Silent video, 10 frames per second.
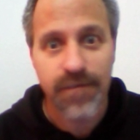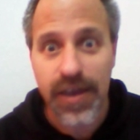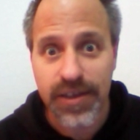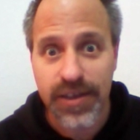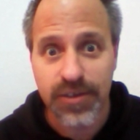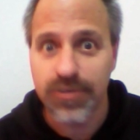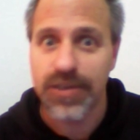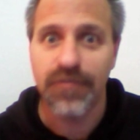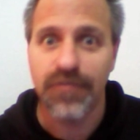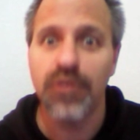news if you
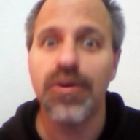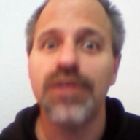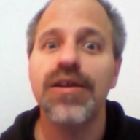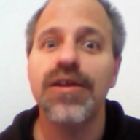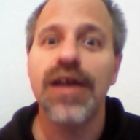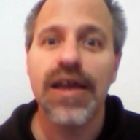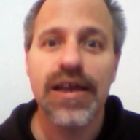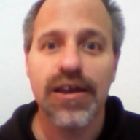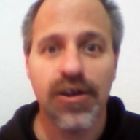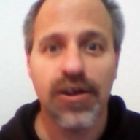will, earns
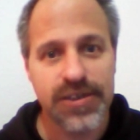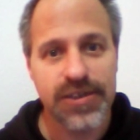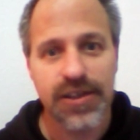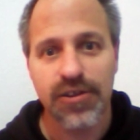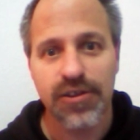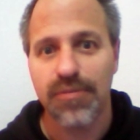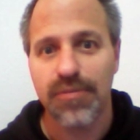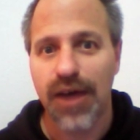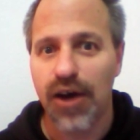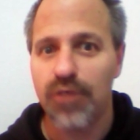Telkom our
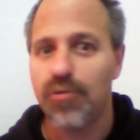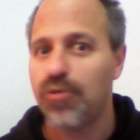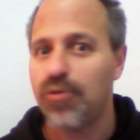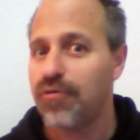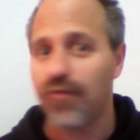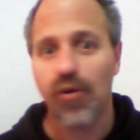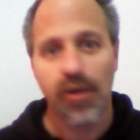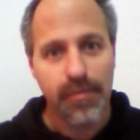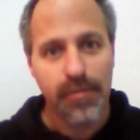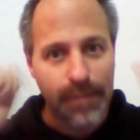award for
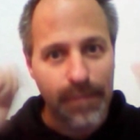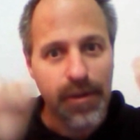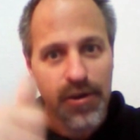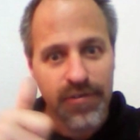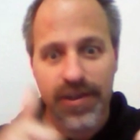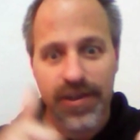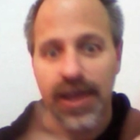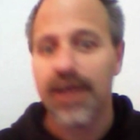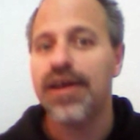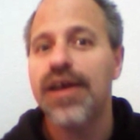Mampara of the Day.
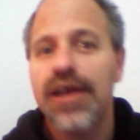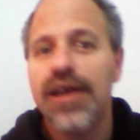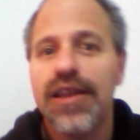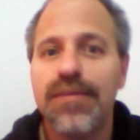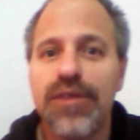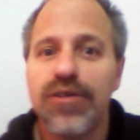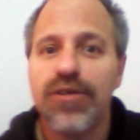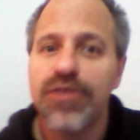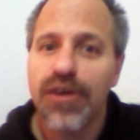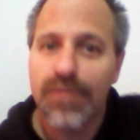Let me know in the comment
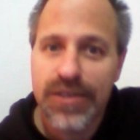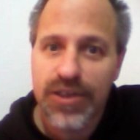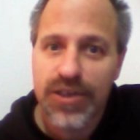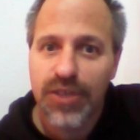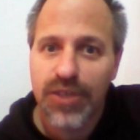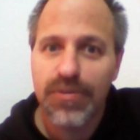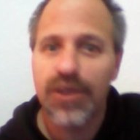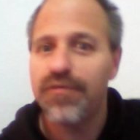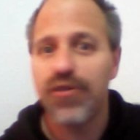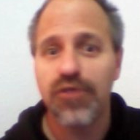section down below if you
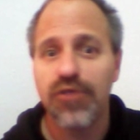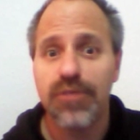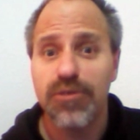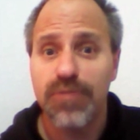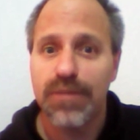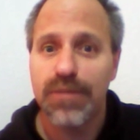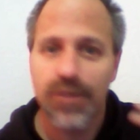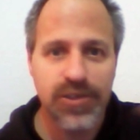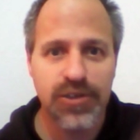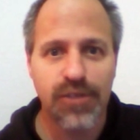agree with me. Post any
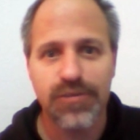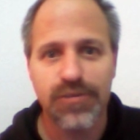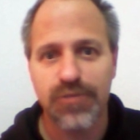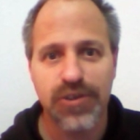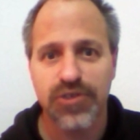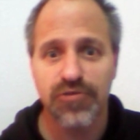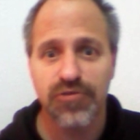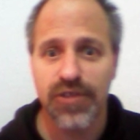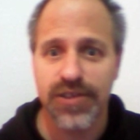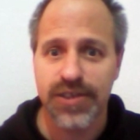comments, questions,
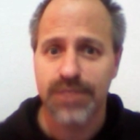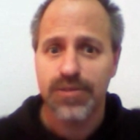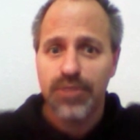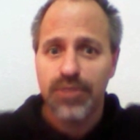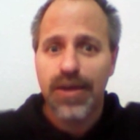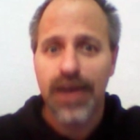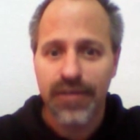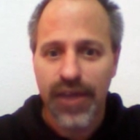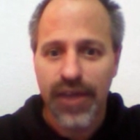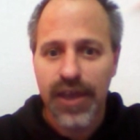criticisms you may have
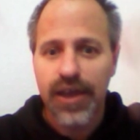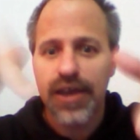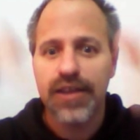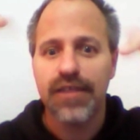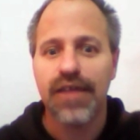in that